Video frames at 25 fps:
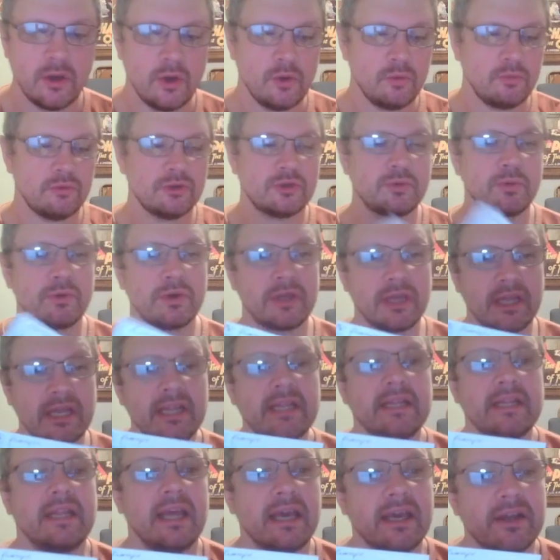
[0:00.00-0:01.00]
which we'll get
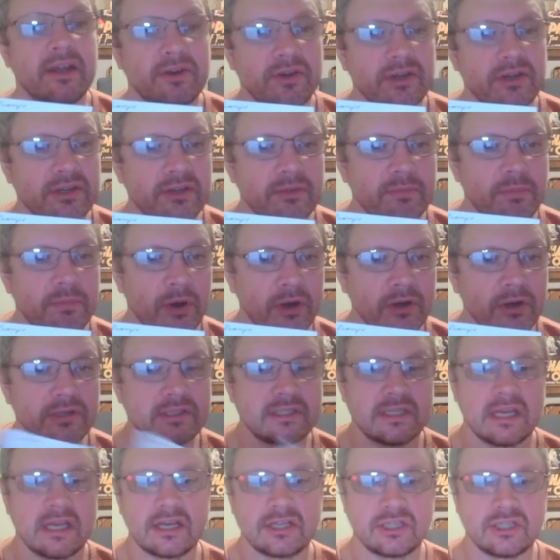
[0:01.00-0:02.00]
in later into the perks
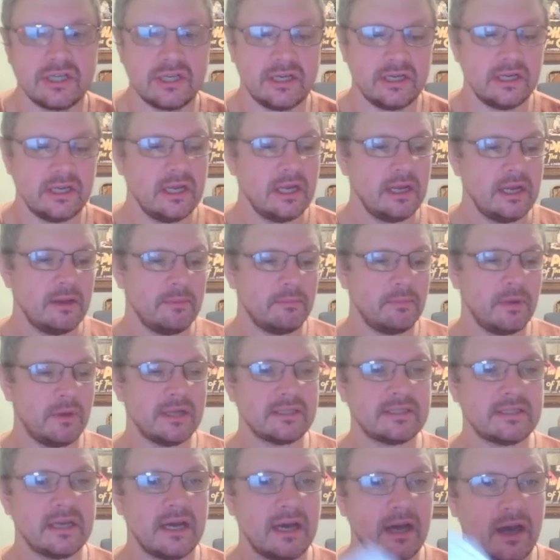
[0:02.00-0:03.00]
section.
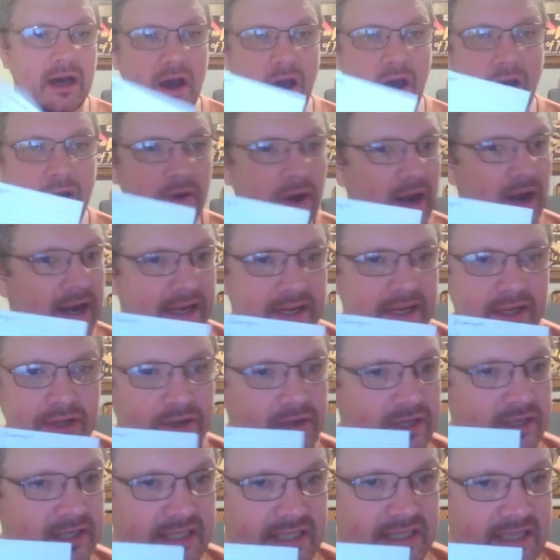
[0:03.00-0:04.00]
But already you
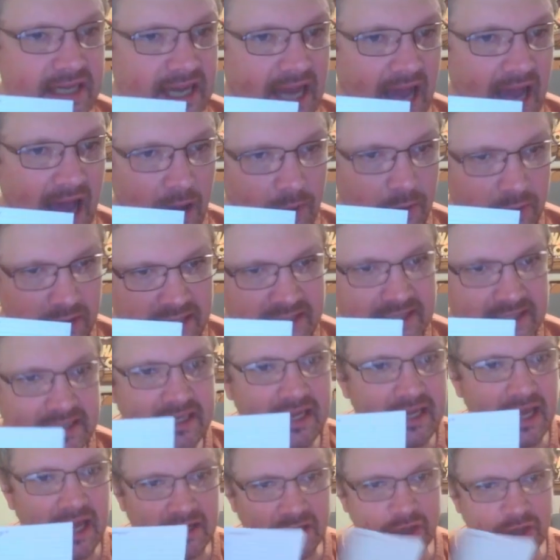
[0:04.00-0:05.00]
can see how
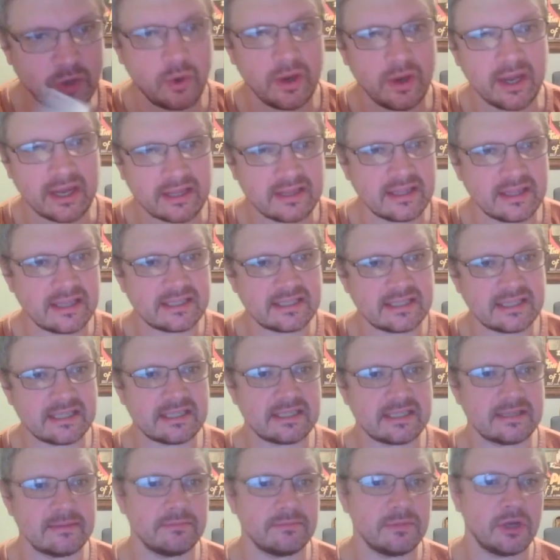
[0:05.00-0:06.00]
easy and quick this
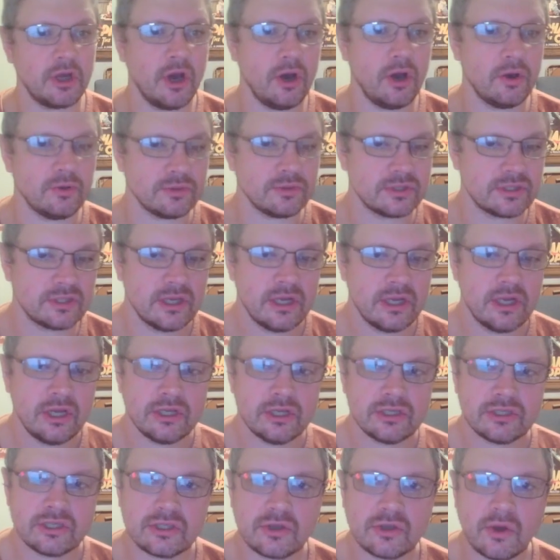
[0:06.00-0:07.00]
system goes.
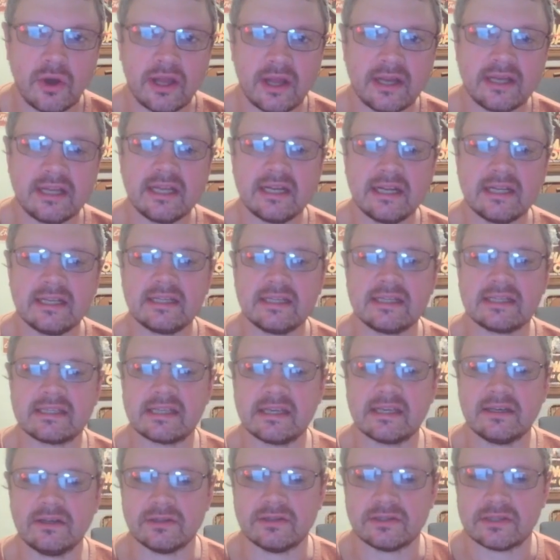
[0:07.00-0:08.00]
So let's go ahead and get into the
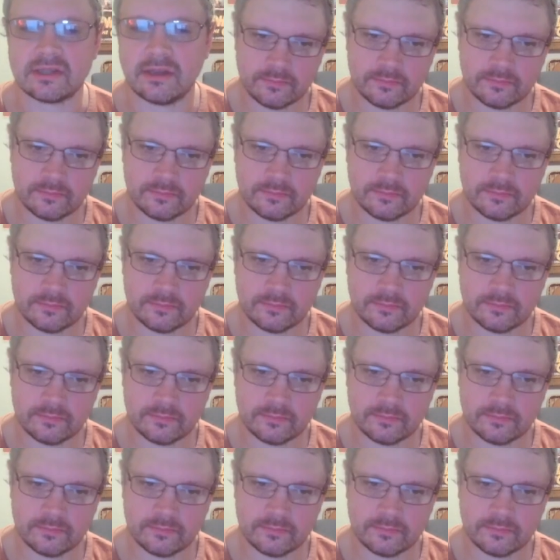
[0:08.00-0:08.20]
skills.